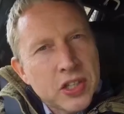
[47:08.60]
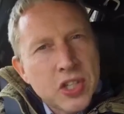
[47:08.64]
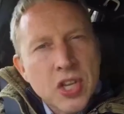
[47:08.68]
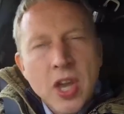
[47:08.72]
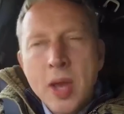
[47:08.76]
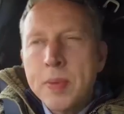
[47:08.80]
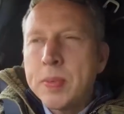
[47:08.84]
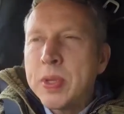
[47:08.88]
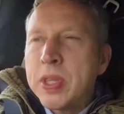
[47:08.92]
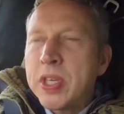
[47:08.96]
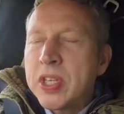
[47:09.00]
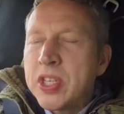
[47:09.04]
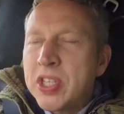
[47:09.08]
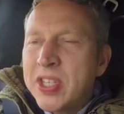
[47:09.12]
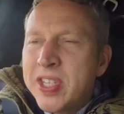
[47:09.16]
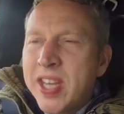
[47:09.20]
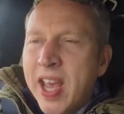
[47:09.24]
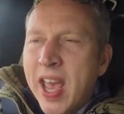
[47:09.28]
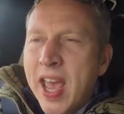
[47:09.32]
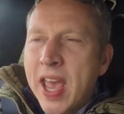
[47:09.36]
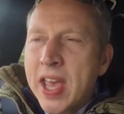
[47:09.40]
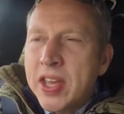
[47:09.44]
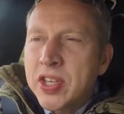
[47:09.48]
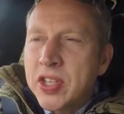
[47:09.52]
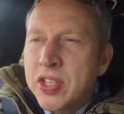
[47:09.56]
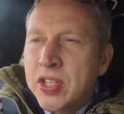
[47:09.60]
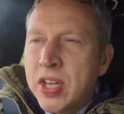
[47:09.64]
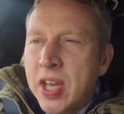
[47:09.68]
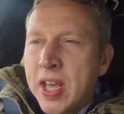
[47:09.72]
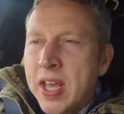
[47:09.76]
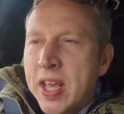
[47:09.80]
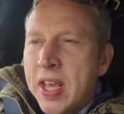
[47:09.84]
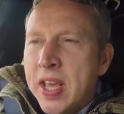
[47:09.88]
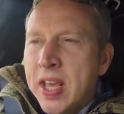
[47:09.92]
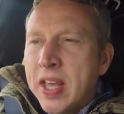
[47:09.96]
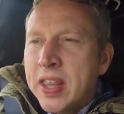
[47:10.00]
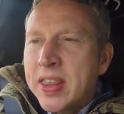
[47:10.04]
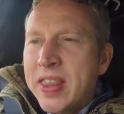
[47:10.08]
the time of this test,
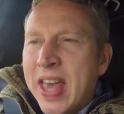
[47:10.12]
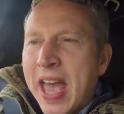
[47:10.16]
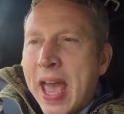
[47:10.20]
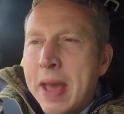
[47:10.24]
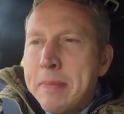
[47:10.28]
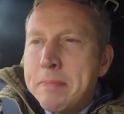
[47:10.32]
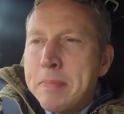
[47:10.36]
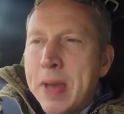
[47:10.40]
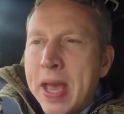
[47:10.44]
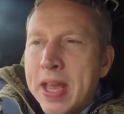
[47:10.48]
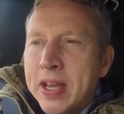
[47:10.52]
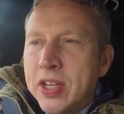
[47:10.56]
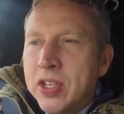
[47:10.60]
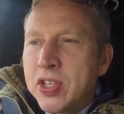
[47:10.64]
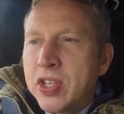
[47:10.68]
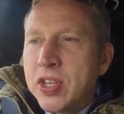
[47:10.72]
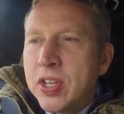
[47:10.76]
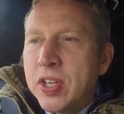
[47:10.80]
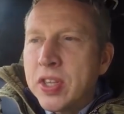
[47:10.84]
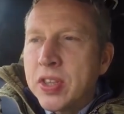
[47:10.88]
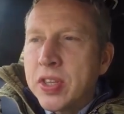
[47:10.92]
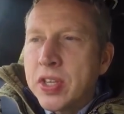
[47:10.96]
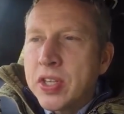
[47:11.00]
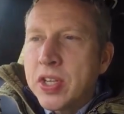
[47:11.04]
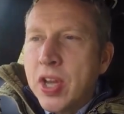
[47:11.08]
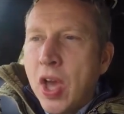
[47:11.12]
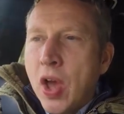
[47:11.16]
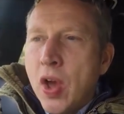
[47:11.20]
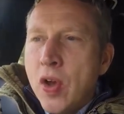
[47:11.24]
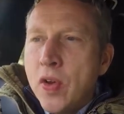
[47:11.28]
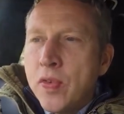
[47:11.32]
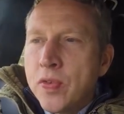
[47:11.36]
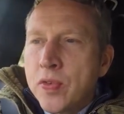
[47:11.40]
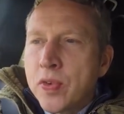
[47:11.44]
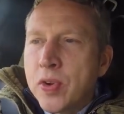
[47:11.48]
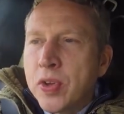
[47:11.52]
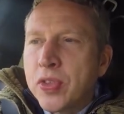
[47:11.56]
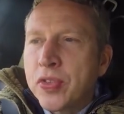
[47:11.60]
that meant that
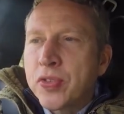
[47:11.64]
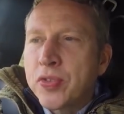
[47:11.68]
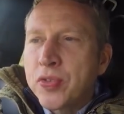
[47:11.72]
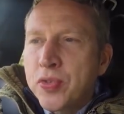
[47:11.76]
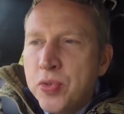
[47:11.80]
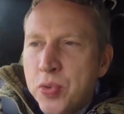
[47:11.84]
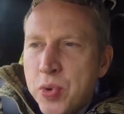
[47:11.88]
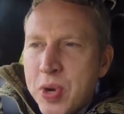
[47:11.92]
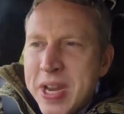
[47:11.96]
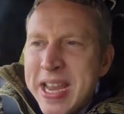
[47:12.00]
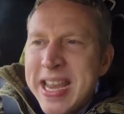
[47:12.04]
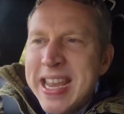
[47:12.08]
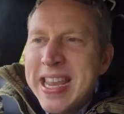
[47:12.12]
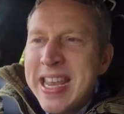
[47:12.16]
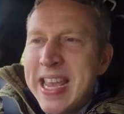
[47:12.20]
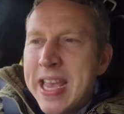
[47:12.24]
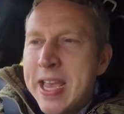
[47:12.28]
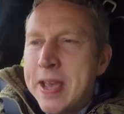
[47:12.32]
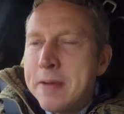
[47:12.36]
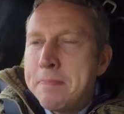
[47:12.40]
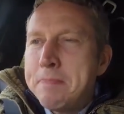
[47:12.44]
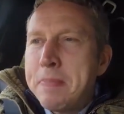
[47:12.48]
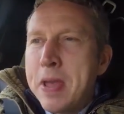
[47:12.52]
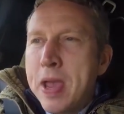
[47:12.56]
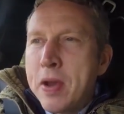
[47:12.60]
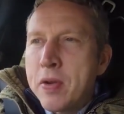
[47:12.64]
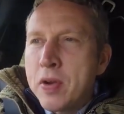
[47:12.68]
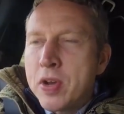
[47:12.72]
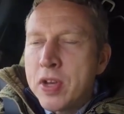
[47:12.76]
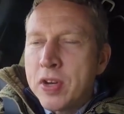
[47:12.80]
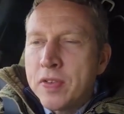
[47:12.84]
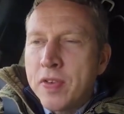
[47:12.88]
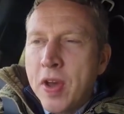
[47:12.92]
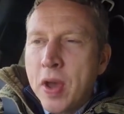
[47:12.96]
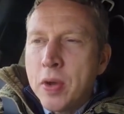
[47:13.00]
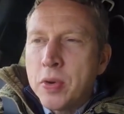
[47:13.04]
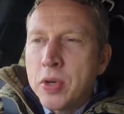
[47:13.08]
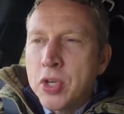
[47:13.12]
over a three year
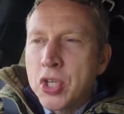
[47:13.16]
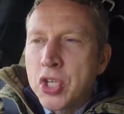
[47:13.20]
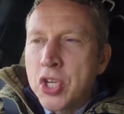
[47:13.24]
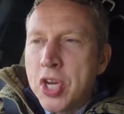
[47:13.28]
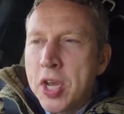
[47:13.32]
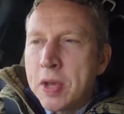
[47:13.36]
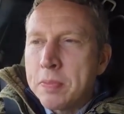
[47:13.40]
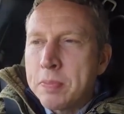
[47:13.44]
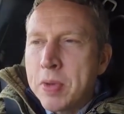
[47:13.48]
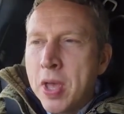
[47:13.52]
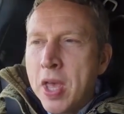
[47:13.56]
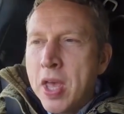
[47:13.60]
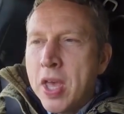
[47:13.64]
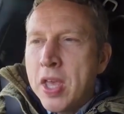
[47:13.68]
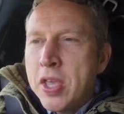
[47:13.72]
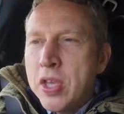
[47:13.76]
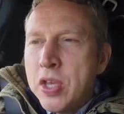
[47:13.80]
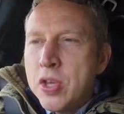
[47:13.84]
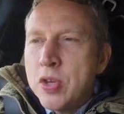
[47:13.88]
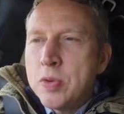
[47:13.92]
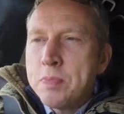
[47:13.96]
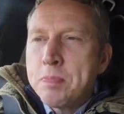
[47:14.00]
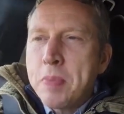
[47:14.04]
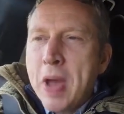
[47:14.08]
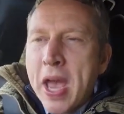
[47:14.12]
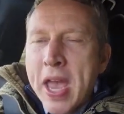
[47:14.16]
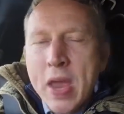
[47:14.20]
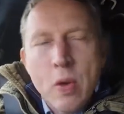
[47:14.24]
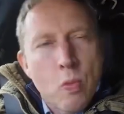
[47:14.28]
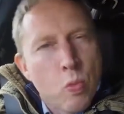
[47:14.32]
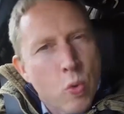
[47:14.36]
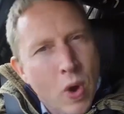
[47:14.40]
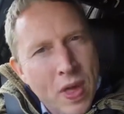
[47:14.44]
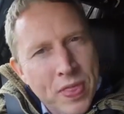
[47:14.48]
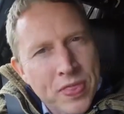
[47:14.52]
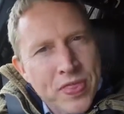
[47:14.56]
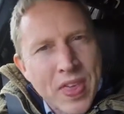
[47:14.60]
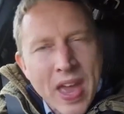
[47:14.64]
period of ownership, you'd pay
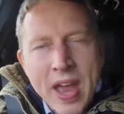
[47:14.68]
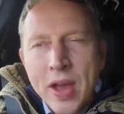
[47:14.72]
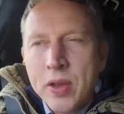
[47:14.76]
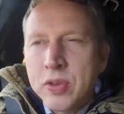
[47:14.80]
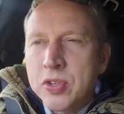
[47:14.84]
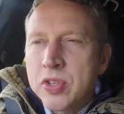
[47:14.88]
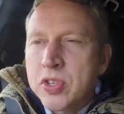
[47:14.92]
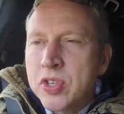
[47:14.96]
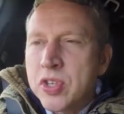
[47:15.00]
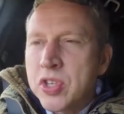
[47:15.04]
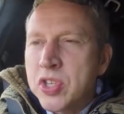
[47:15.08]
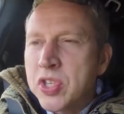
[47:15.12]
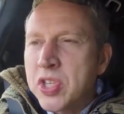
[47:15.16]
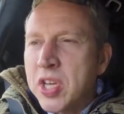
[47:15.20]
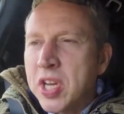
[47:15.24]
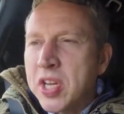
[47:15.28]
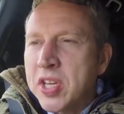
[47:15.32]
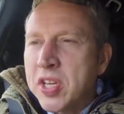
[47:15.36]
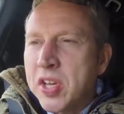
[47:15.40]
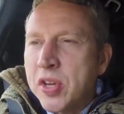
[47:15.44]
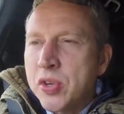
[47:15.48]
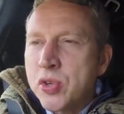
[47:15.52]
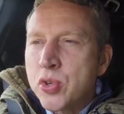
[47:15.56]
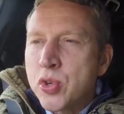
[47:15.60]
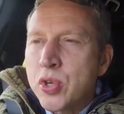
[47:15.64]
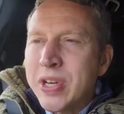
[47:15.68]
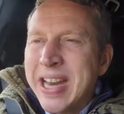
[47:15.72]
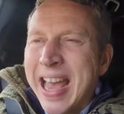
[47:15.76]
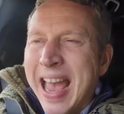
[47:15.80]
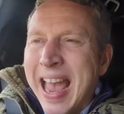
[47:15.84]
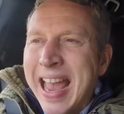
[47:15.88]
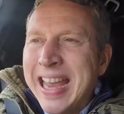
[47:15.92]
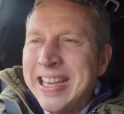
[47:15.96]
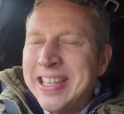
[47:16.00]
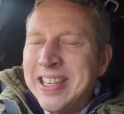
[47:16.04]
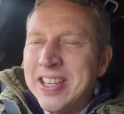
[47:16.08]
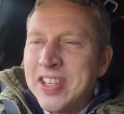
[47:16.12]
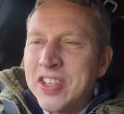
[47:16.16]

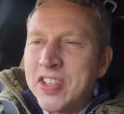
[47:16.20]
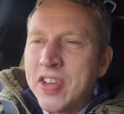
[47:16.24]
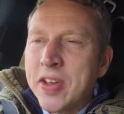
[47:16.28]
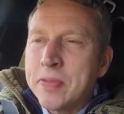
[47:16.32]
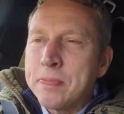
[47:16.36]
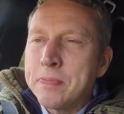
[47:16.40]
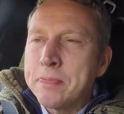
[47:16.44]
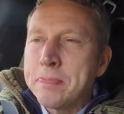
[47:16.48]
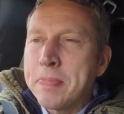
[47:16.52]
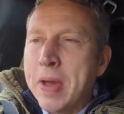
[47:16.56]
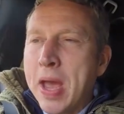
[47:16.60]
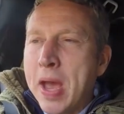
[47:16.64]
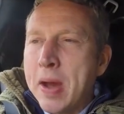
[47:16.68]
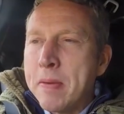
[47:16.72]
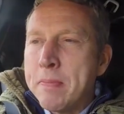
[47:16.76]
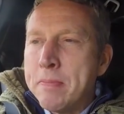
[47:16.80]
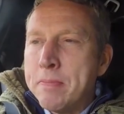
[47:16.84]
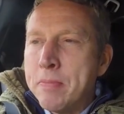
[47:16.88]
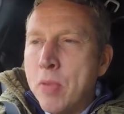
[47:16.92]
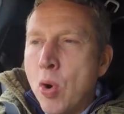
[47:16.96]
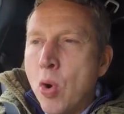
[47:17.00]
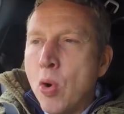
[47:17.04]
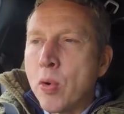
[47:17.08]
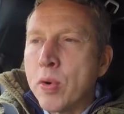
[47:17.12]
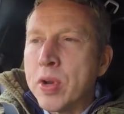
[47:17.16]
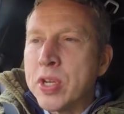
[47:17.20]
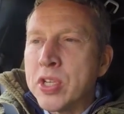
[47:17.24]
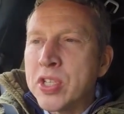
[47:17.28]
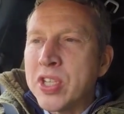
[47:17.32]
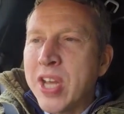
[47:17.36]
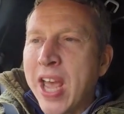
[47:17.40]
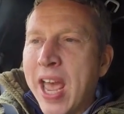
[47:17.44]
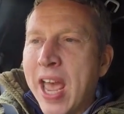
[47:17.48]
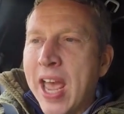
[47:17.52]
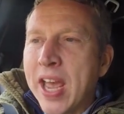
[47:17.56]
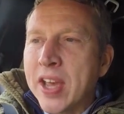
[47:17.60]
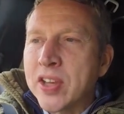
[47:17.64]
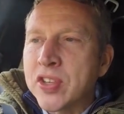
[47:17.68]
£1,687 more in
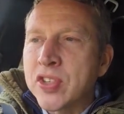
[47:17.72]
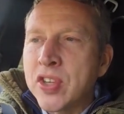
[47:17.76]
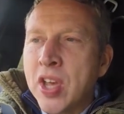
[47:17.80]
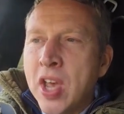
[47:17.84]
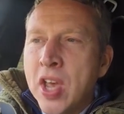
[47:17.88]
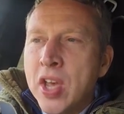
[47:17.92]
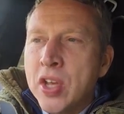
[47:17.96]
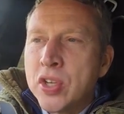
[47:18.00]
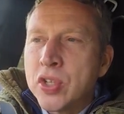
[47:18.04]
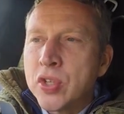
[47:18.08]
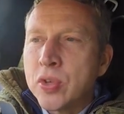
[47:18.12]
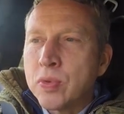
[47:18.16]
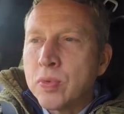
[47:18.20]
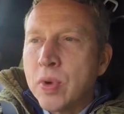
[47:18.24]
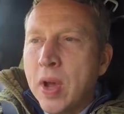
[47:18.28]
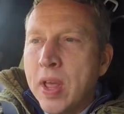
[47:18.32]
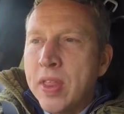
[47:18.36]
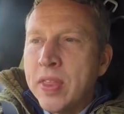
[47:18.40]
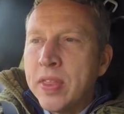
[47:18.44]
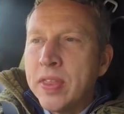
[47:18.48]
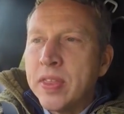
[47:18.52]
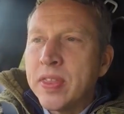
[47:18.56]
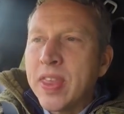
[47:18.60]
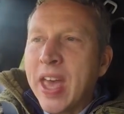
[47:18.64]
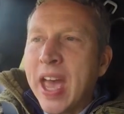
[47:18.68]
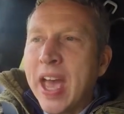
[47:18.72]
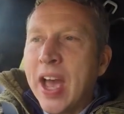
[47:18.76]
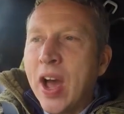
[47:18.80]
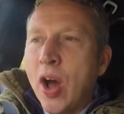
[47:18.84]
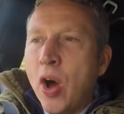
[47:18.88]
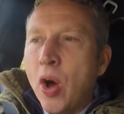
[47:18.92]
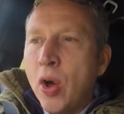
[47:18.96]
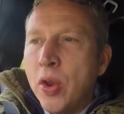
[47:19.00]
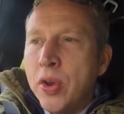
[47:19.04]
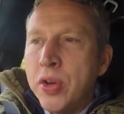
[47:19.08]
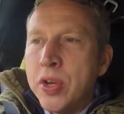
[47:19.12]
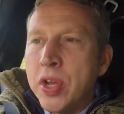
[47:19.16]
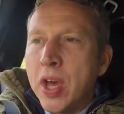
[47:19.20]
tax to run that
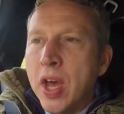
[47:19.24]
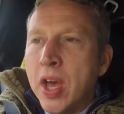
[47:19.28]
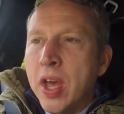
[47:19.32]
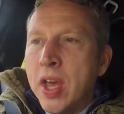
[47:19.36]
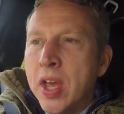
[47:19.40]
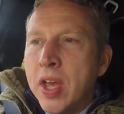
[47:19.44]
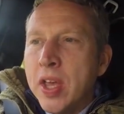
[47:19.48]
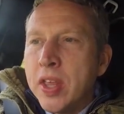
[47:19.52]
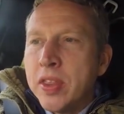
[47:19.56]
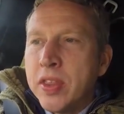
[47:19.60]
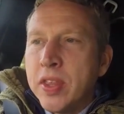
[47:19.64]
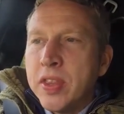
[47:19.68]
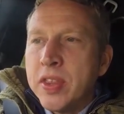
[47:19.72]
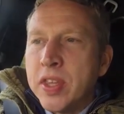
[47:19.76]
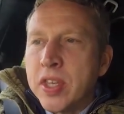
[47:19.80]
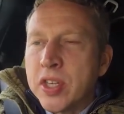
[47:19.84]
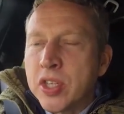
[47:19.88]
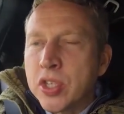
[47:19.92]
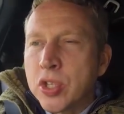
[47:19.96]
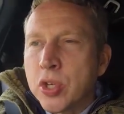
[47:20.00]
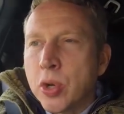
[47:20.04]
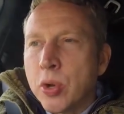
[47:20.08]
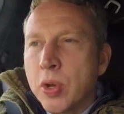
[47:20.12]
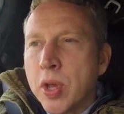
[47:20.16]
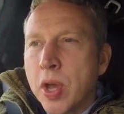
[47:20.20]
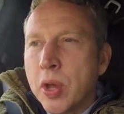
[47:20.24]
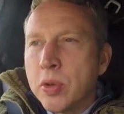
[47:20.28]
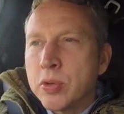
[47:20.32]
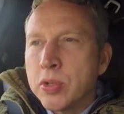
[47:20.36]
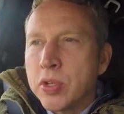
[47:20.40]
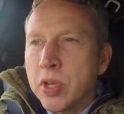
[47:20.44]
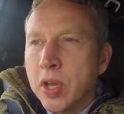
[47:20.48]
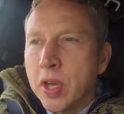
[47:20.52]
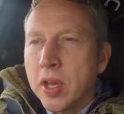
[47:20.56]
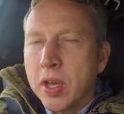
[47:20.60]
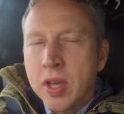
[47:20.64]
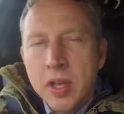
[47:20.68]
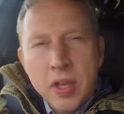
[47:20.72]
Honda than this
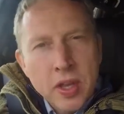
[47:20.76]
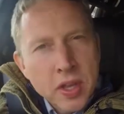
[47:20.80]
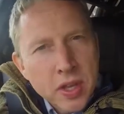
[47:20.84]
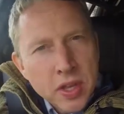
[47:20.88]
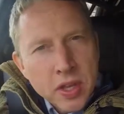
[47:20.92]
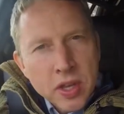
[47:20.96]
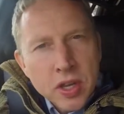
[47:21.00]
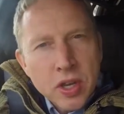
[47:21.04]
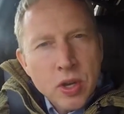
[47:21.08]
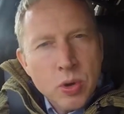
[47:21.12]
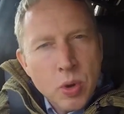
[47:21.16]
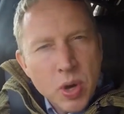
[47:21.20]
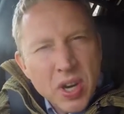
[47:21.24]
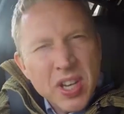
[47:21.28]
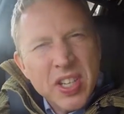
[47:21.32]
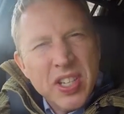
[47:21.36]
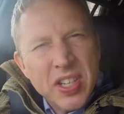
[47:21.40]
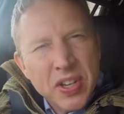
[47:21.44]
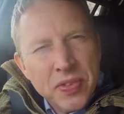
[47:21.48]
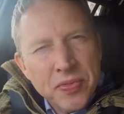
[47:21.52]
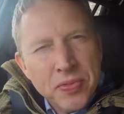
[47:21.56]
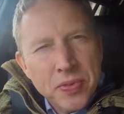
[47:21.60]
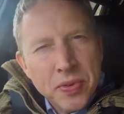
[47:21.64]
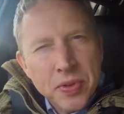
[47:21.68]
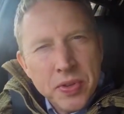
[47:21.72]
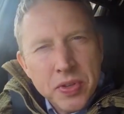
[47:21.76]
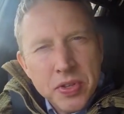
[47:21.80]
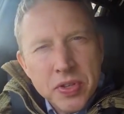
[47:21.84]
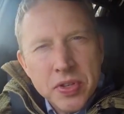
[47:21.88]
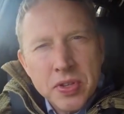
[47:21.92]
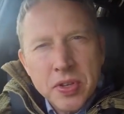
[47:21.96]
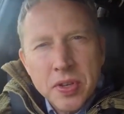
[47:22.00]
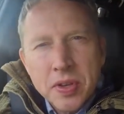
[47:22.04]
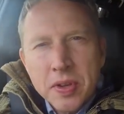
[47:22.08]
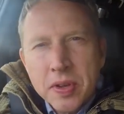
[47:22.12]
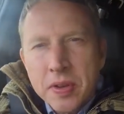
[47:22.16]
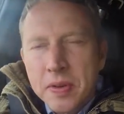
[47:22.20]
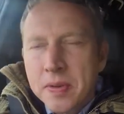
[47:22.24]
Toyota. Quite a
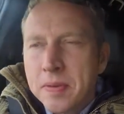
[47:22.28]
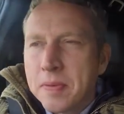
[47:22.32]
difference.